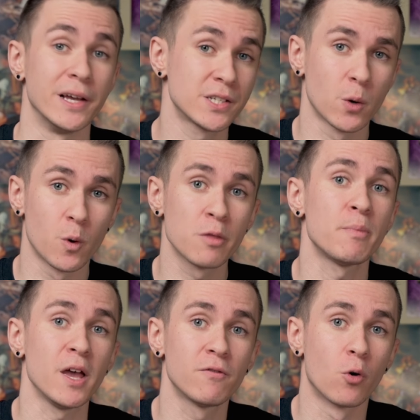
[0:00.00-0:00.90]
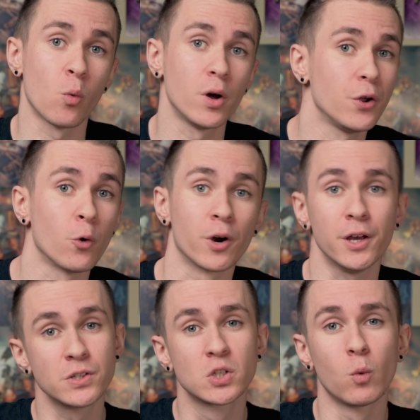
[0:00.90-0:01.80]
is it worth paying for one, or
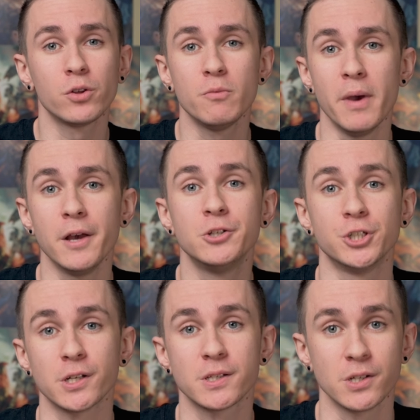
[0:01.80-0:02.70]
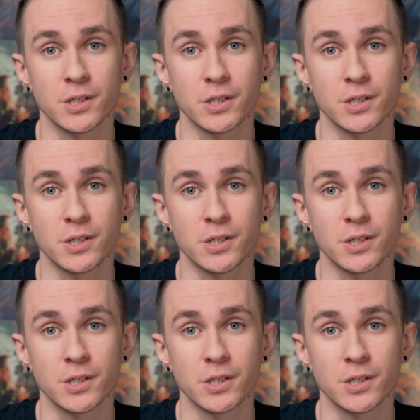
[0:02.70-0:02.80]
is the one you make just as